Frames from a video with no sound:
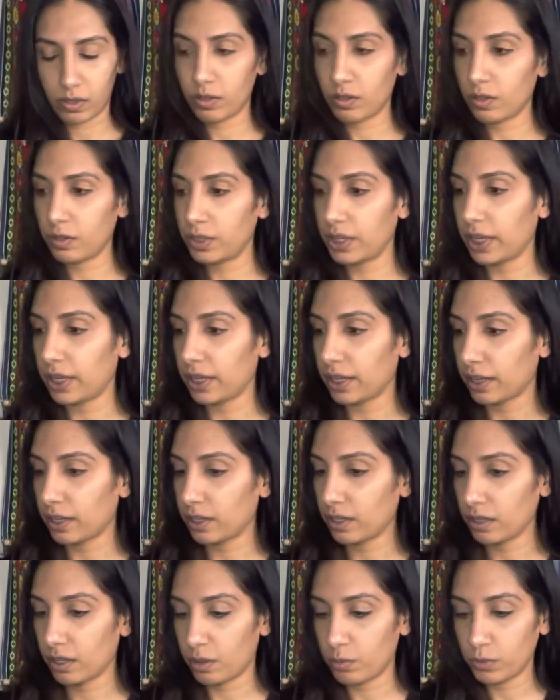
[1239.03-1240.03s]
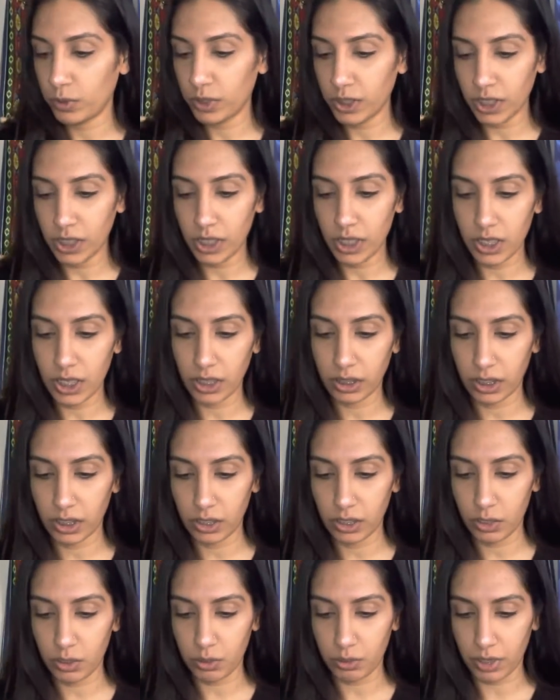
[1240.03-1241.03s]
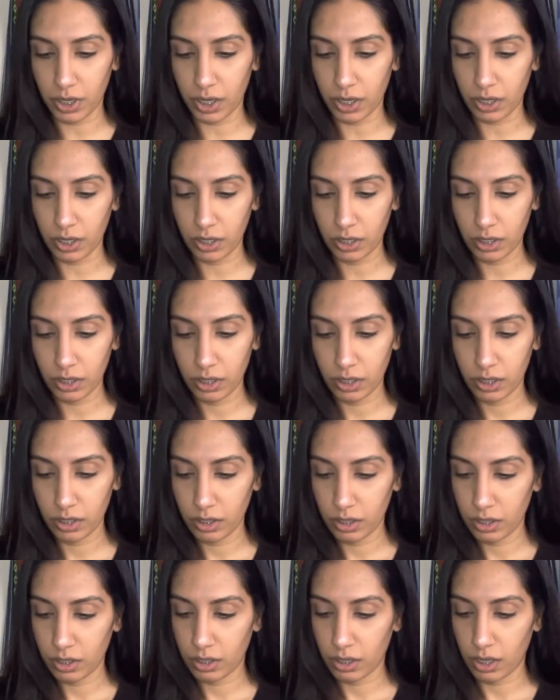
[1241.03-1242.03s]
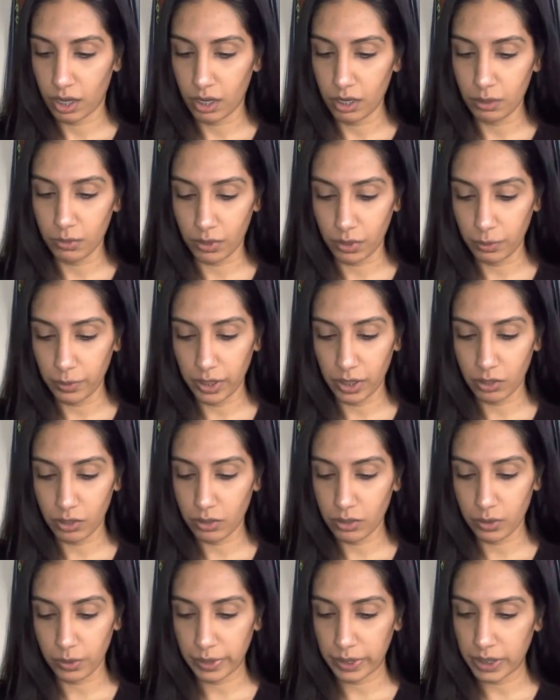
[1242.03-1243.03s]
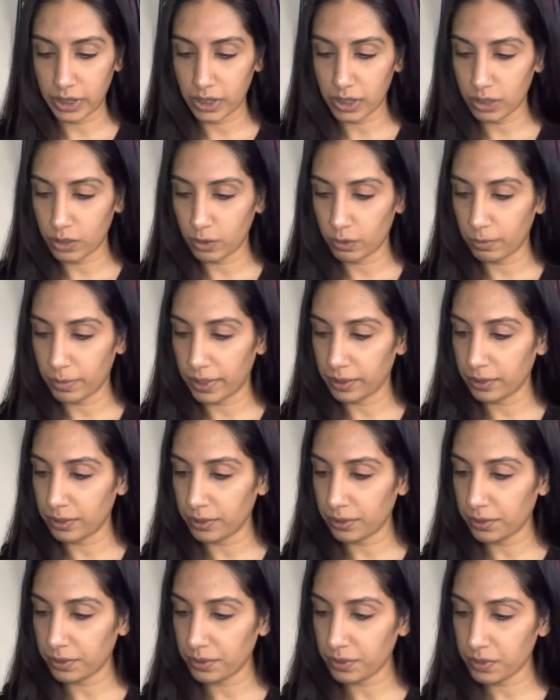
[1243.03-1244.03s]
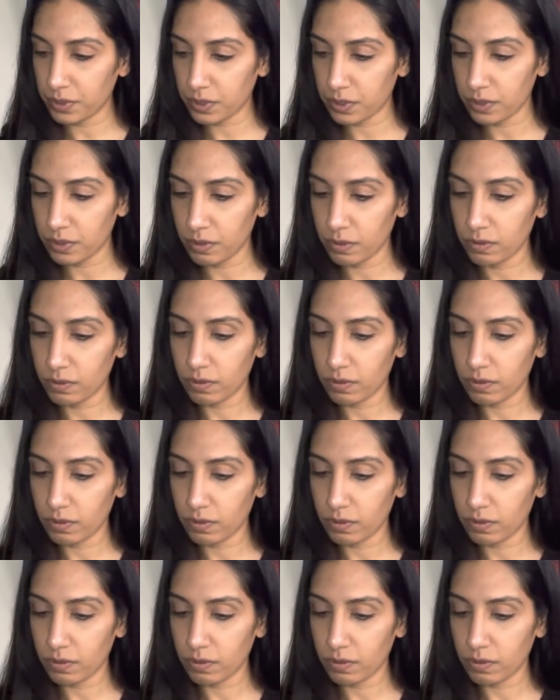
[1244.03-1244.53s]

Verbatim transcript: Okay, I'm only going to take these three. I don't know what you're doing with this Two of Pentacles.